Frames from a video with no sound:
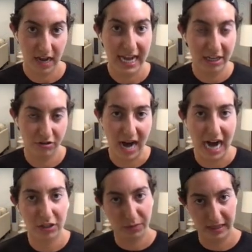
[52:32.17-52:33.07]

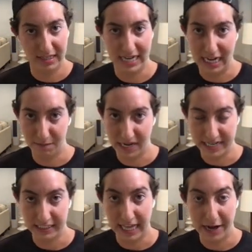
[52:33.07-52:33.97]
interact with the
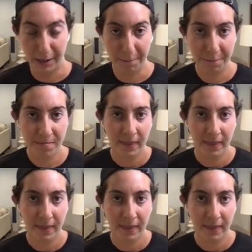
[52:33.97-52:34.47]
database layer.